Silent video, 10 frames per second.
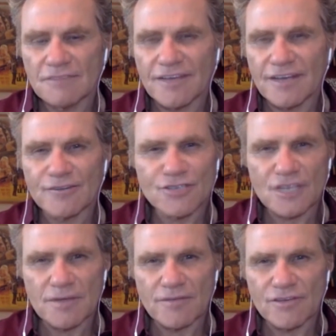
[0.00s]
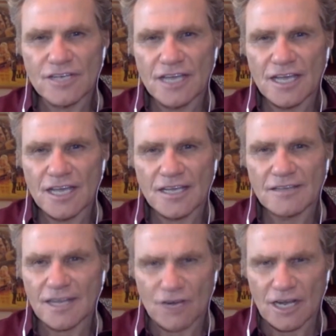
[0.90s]
and if I don't see him every day,
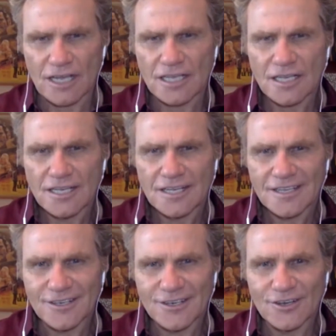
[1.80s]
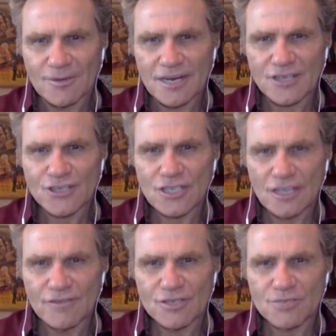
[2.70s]
I cry. No. You know, I mean, I just
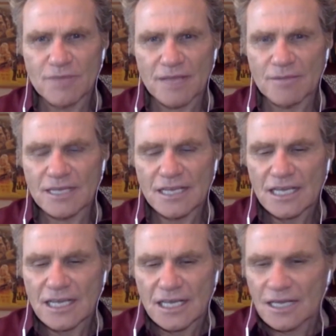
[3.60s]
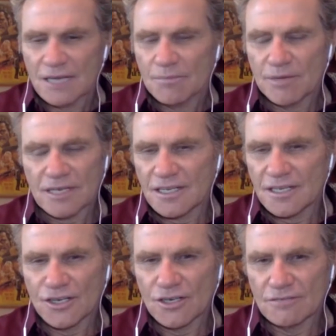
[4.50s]
love this baby. But,
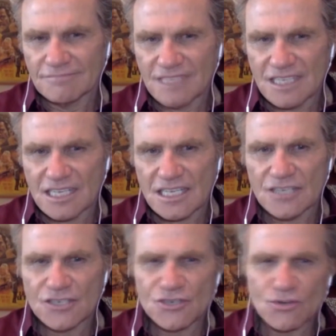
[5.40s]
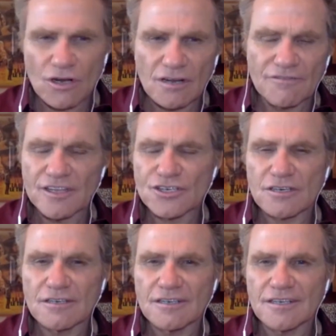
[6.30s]
you know, you're strong
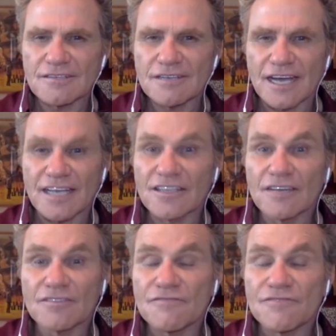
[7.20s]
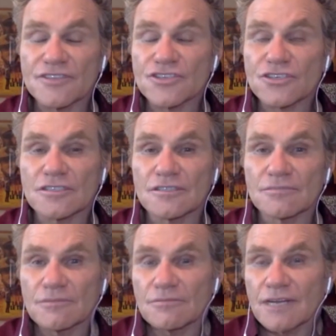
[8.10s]
featured and I love the
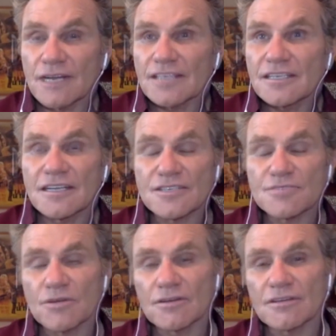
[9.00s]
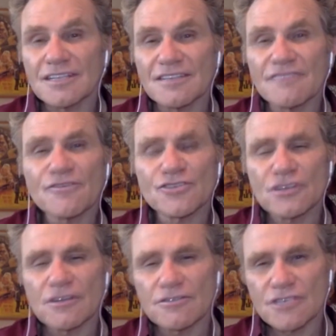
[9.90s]
physical. When I did Gunsmoke in the
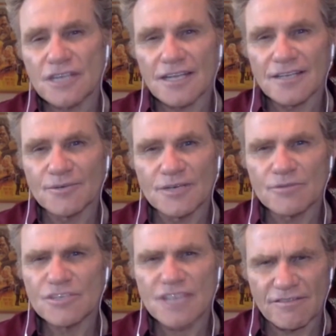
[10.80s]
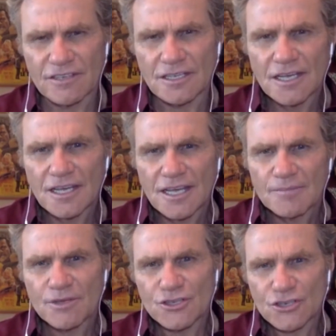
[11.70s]
first year I was in Hollywood, it was heaven
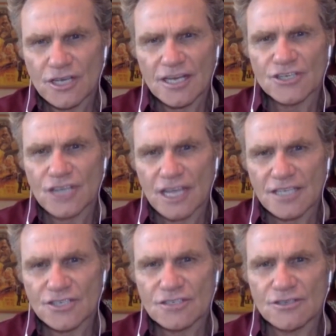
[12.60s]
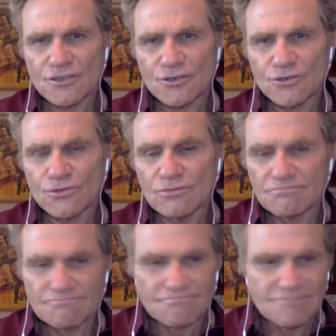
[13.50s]
because you got a chance to do,
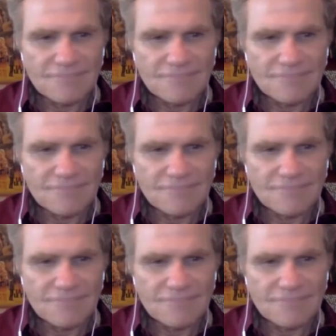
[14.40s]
